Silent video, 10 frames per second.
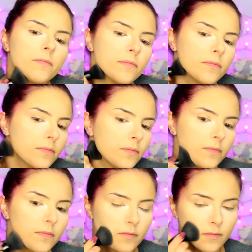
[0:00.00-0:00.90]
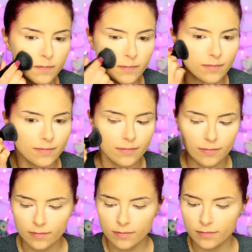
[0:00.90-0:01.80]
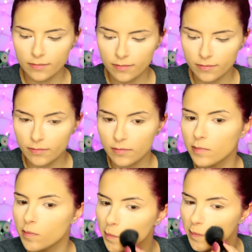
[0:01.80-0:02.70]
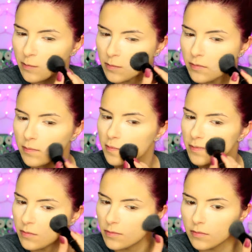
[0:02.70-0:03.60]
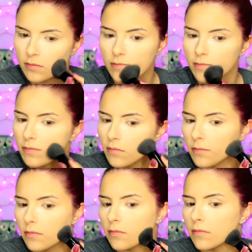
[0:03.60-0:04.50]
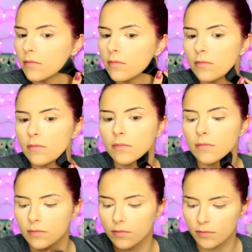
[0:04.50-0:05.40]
[no speech]